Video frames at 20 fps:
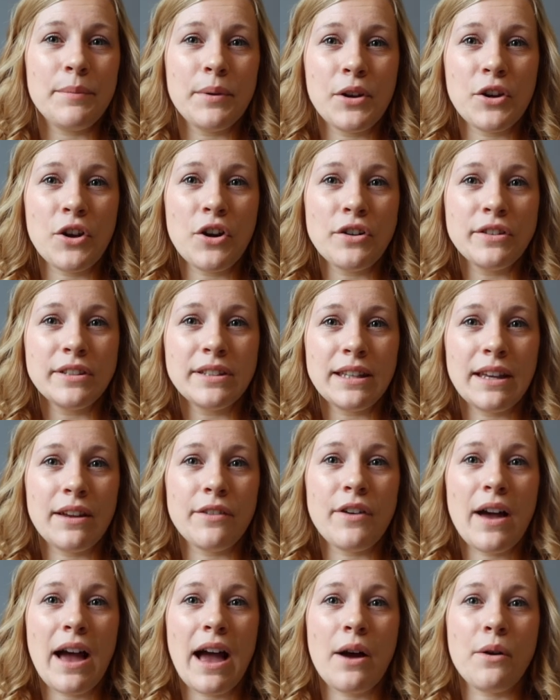because
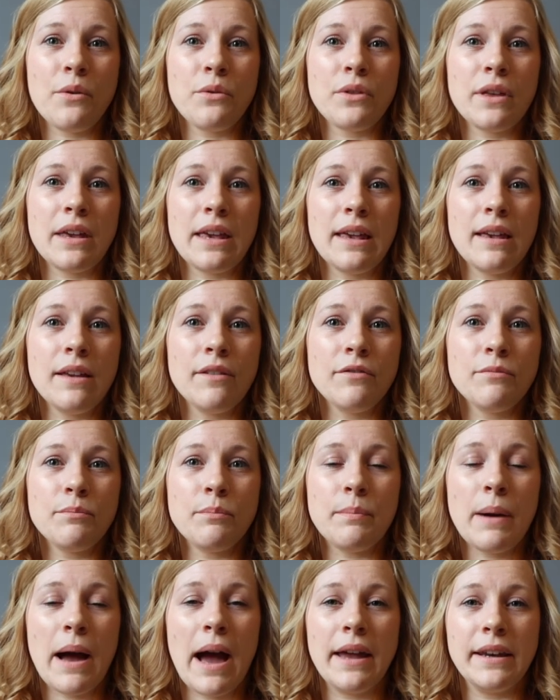of how the
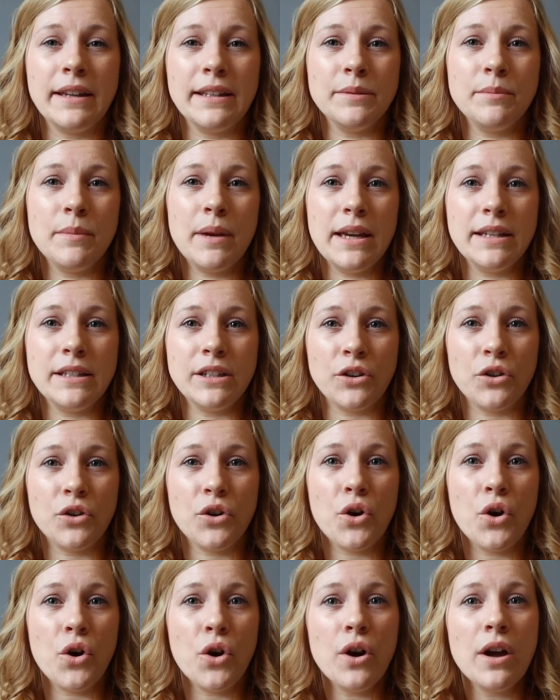pattern is made and
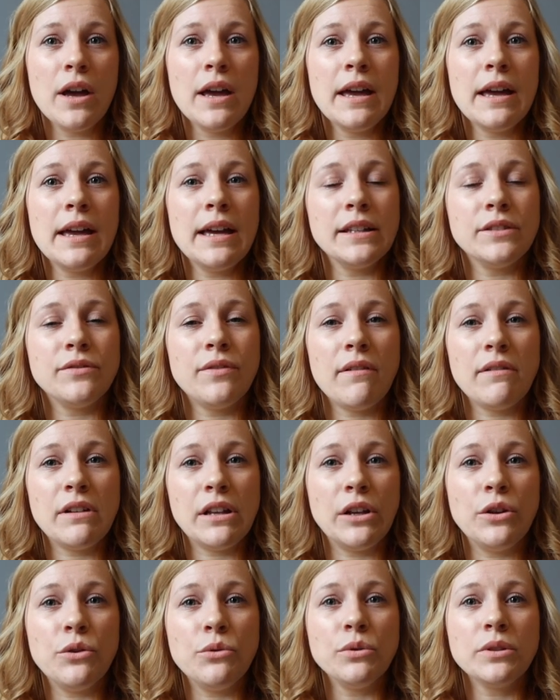cut. It's very
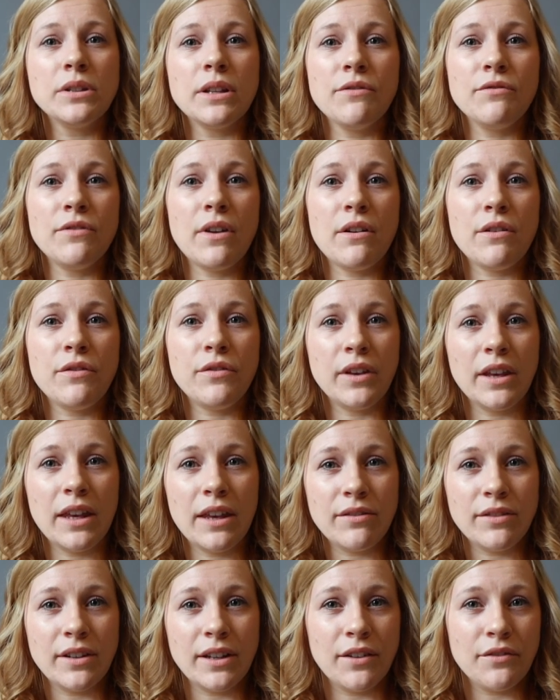loose and very
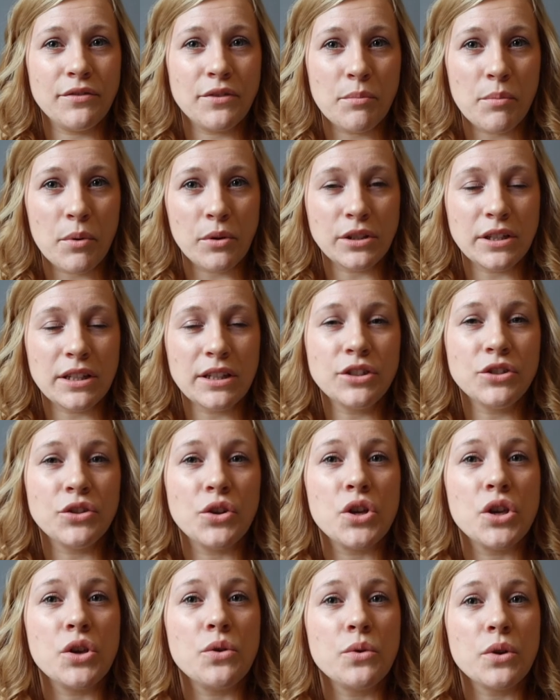forgiving of the body, so
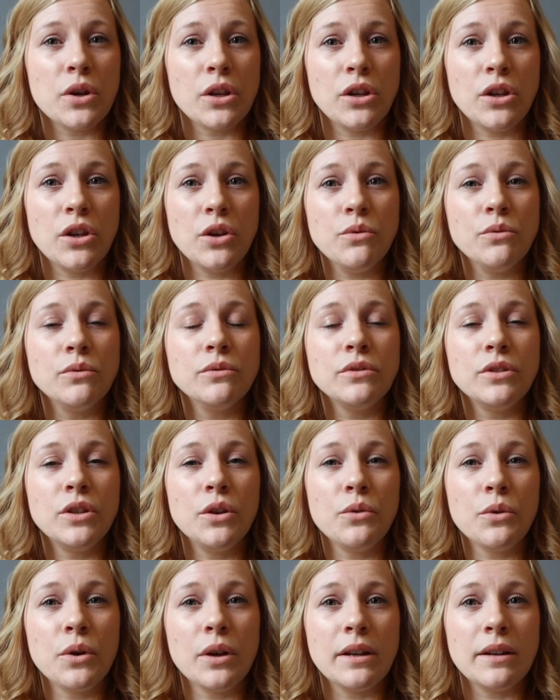you
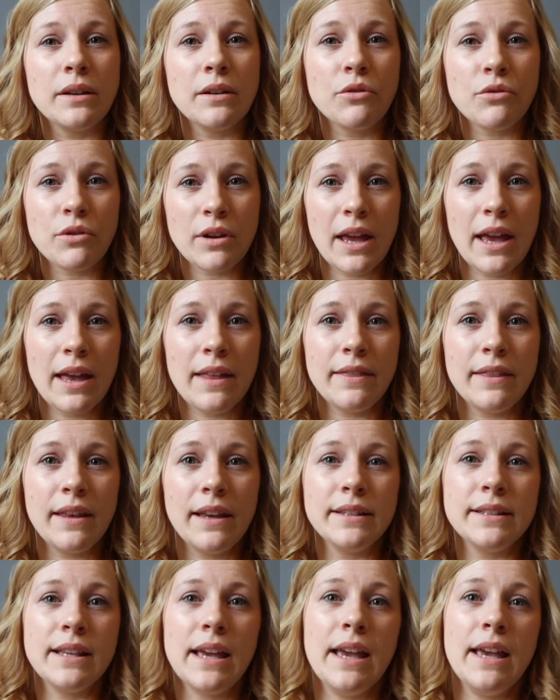can create
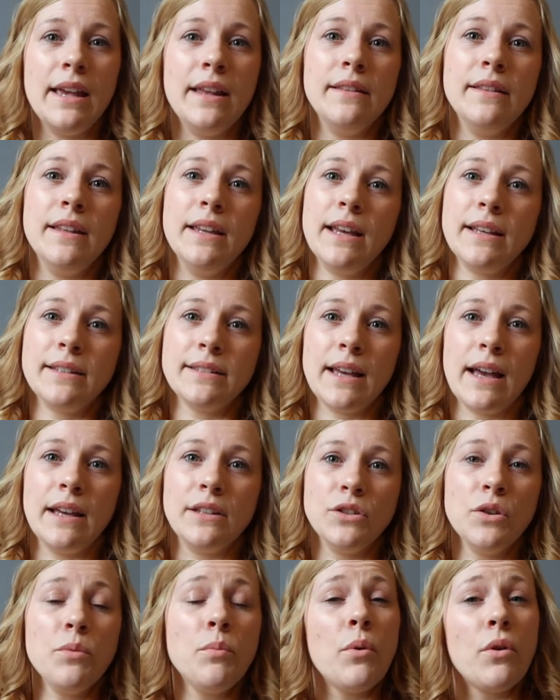this in the next
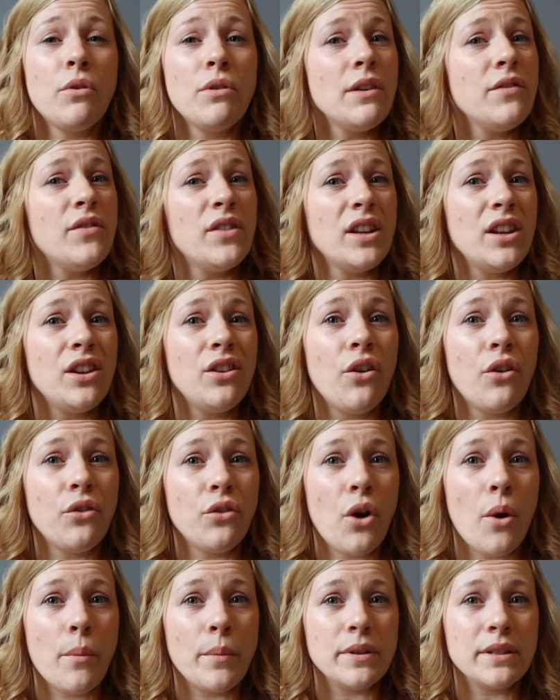size up or even in your
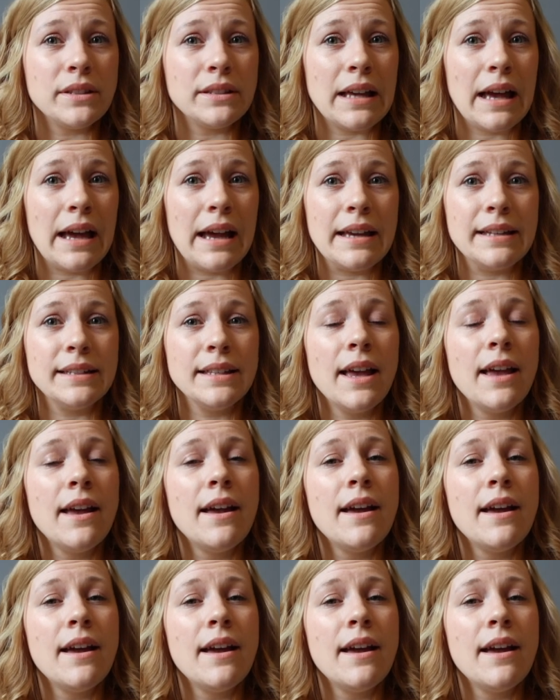normal size,